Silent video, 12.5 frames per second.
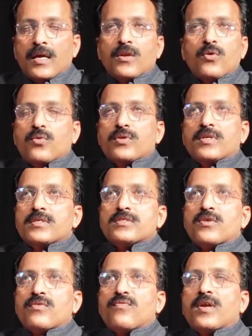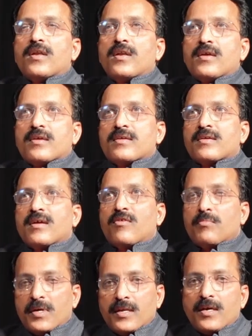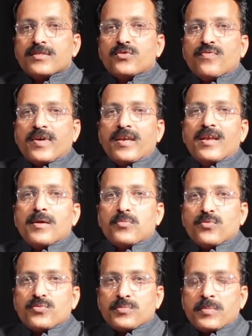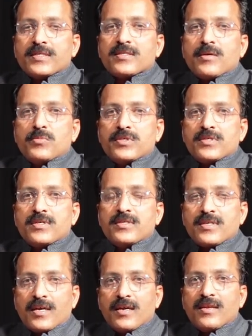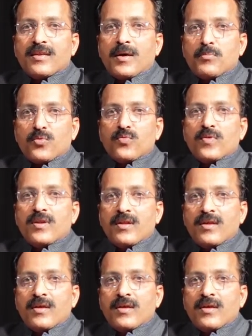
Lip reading: No, it is not funding. Government has to finally approve. Space Commission is again approval,